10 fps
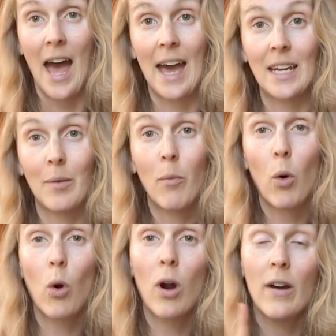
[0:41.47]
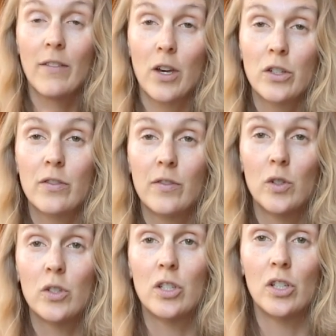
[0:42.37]
Adding more of those
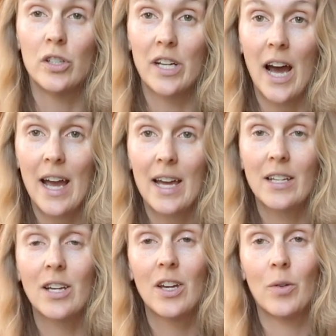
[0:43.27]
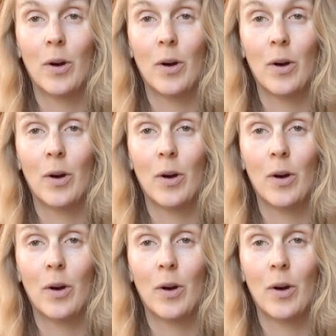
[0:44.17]
foods to your diet